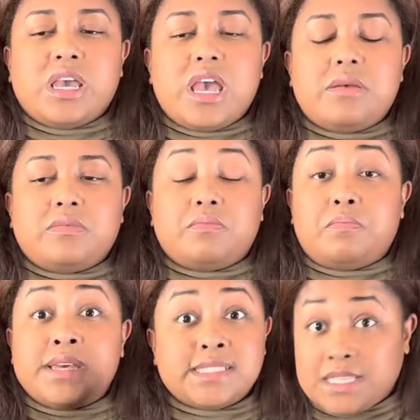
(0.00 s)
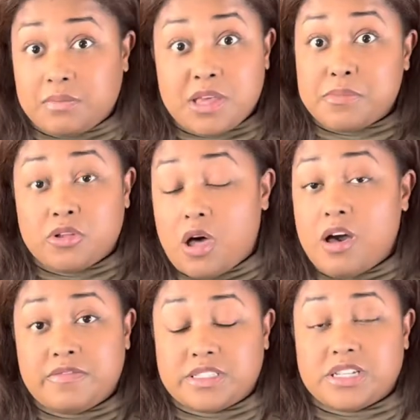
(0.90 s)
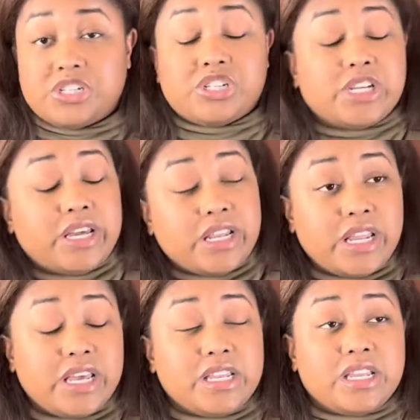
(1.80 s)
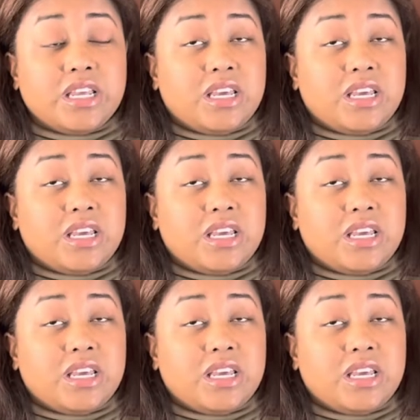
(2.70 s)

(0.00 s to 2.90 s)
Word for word: and pissing people off essentially and and